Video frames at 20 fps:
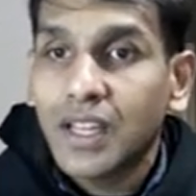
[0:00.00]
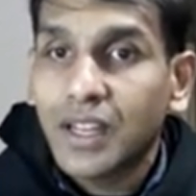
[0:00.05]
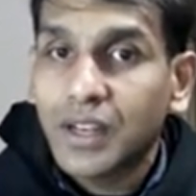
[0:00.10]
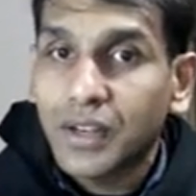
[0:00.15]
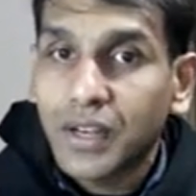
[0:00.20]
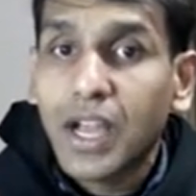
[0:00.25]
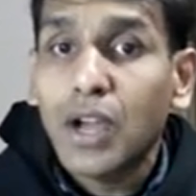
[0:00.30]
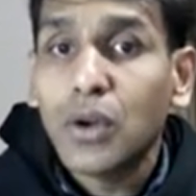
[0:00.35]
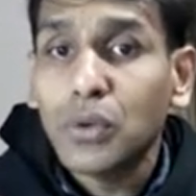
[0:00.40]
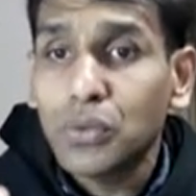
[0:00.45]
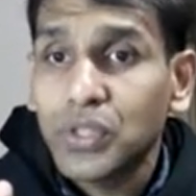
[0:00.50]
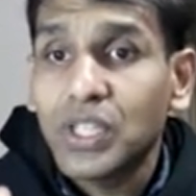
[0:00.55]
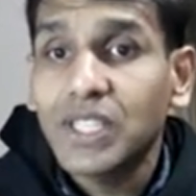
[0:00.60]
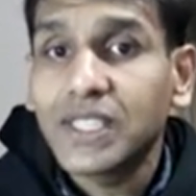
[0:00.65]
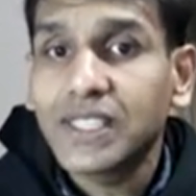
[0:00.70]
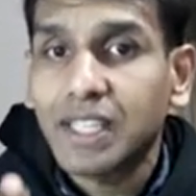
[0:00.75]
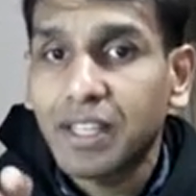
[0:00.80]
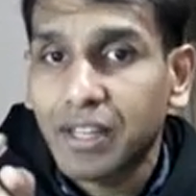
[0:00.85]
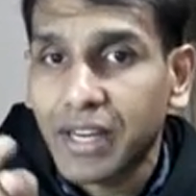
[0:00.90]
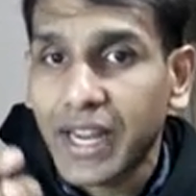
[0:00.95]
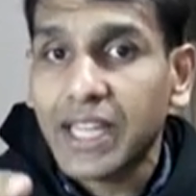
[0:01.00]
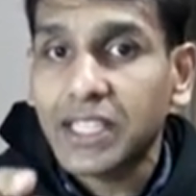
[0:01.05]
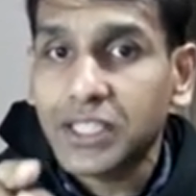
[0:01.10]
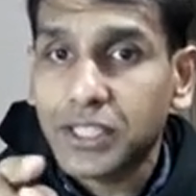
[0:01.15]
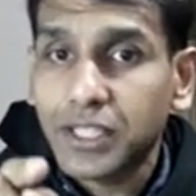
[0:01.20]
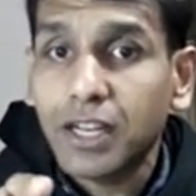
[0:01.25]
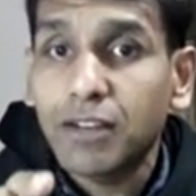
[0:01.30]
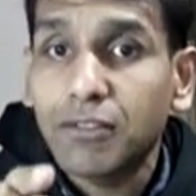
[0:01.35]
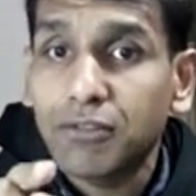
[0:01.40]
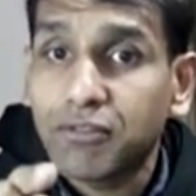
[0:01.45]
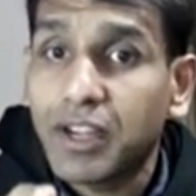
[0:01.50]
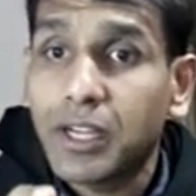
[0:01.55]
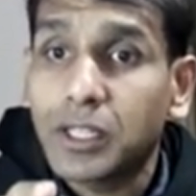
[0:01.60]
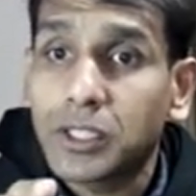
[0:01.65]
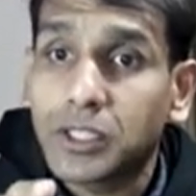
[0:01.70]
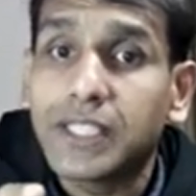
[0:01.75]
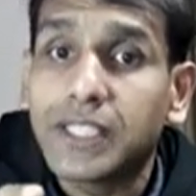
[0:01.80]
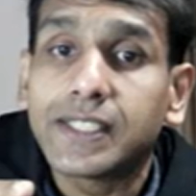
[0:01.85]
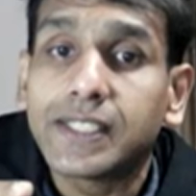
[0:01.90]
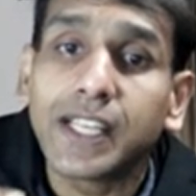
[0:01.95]
Now these rational
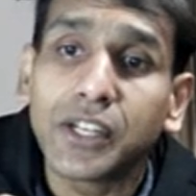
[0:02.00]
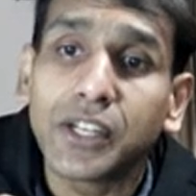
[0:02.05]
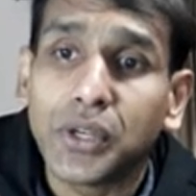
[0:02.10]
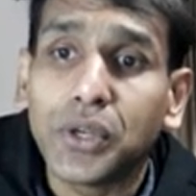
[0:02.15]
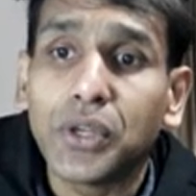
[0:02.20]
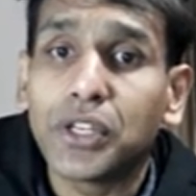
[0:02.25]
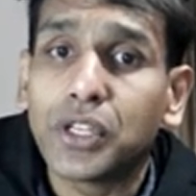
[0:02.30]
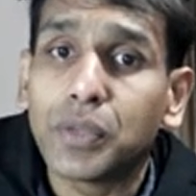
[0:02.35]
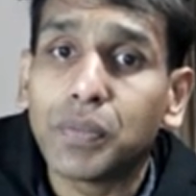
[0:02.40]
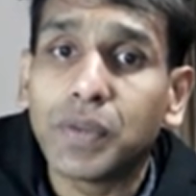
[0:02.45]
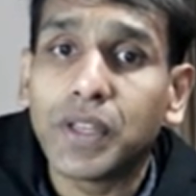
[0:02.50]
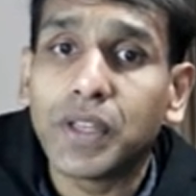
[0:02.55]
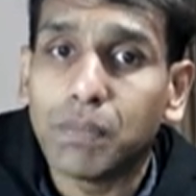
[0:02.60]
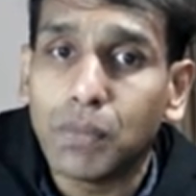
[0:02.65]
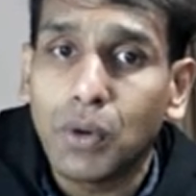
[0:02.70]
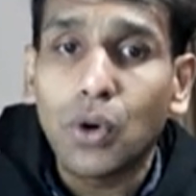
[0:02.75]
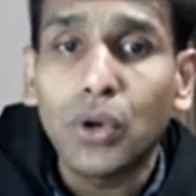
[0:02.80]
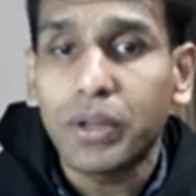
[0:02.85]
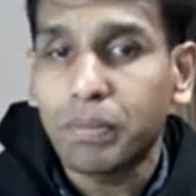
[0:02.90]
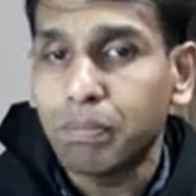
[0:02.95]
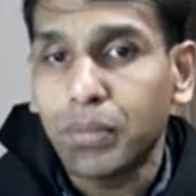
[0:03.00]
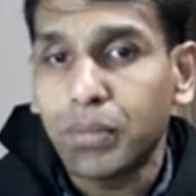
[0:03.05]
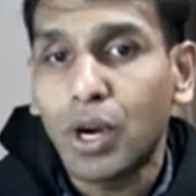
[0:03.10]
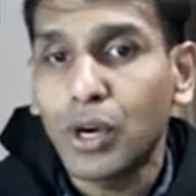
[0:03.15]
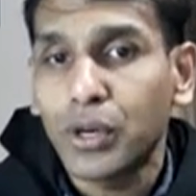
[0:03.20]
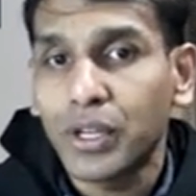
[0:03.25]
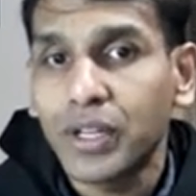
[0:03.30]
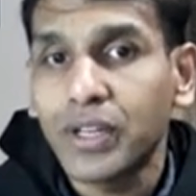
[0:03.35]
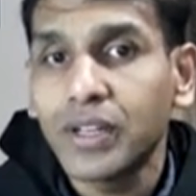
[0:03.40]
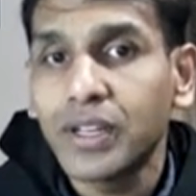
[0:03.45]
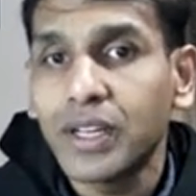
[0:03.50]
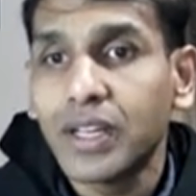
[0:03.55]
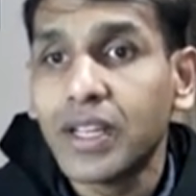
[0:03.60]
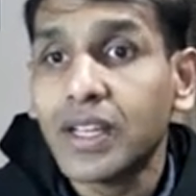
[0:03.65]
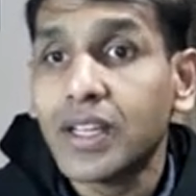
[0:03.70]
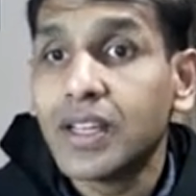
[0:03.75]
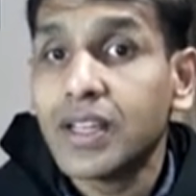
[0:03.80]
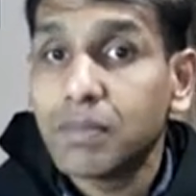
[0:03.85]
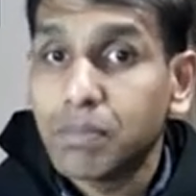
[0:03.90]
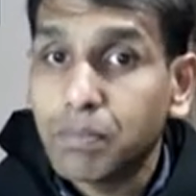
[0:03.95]
functions are going to be more important
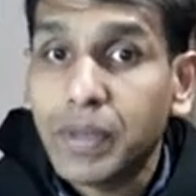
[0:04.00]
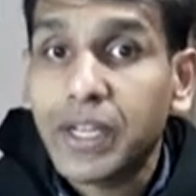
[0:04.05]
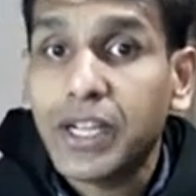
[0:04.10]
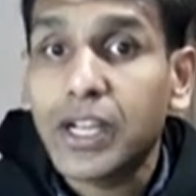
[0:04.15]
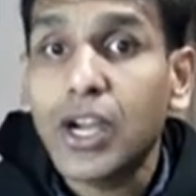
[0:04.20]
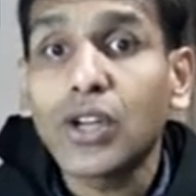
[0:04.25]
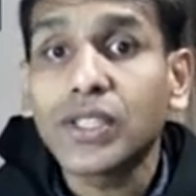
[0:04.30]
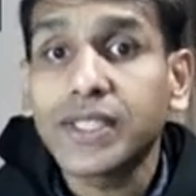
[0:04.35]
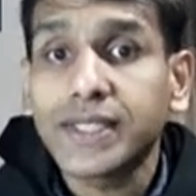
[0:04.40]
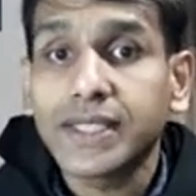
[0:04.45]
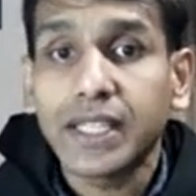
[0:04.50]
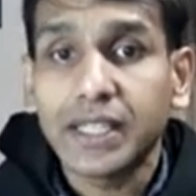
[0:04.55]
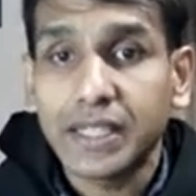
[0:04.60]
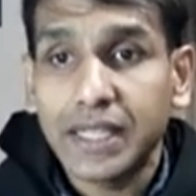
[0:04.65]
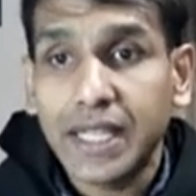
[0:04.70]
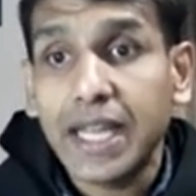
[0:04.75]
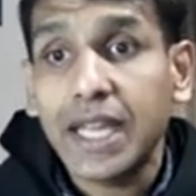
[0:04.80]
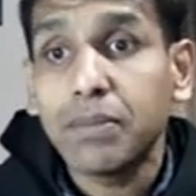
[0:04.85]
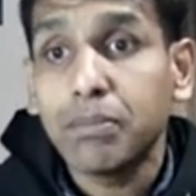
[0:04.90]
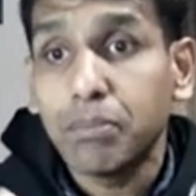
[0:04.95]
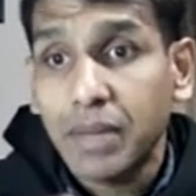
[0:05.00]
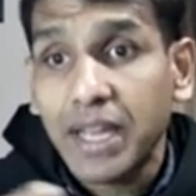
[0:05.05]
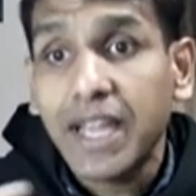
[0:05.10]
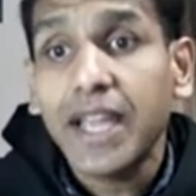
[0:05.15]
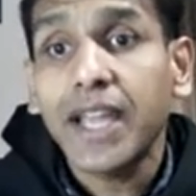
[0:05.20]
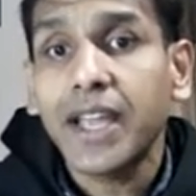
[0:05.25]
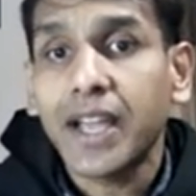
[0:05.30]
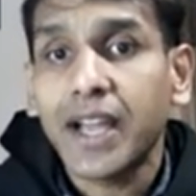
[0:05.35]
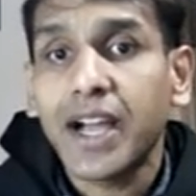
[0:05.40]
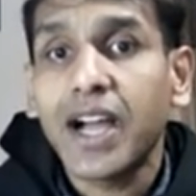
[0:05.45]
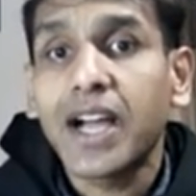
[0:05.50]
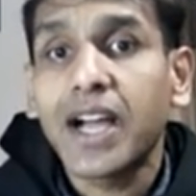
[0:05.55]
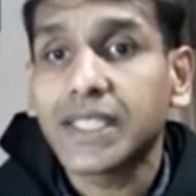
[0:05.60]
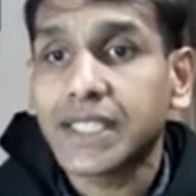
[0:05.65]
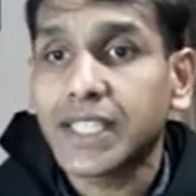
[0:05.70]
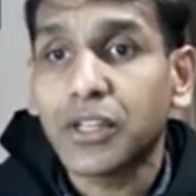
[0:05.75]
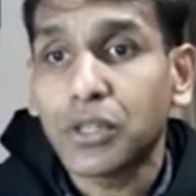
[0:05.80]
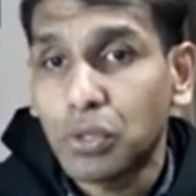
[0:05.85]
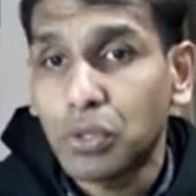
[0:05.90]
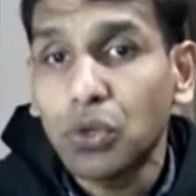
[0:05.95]
because they may ask
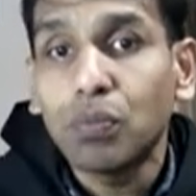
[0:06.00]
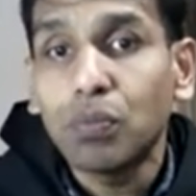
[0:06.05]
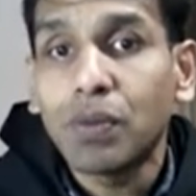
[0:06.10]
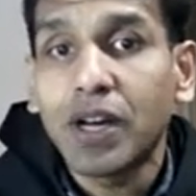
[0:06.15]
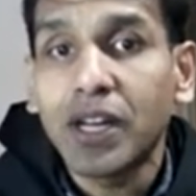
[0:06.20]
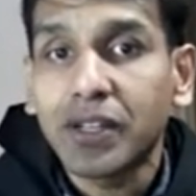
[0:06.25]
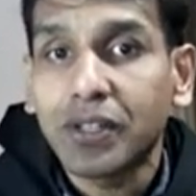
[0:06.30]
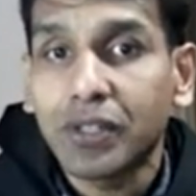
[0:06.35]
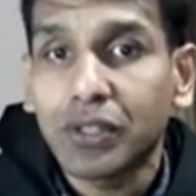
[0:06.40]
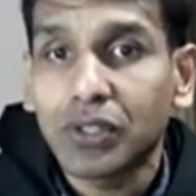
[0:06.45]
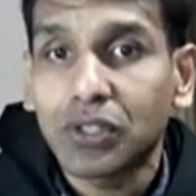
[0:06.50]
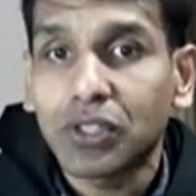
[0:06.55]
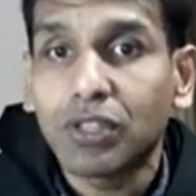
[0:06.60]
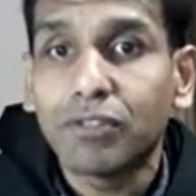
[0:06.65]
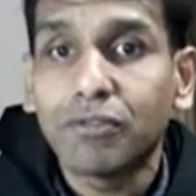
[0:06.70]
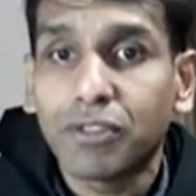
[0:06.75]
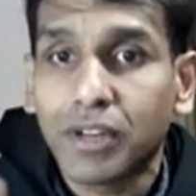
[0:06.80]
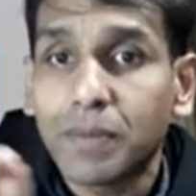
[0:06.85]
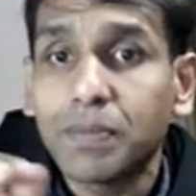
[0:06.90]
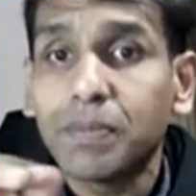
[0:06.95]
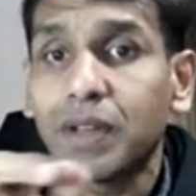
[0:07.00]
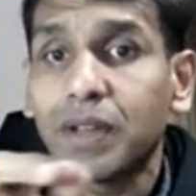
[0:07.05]
a 2 mark question from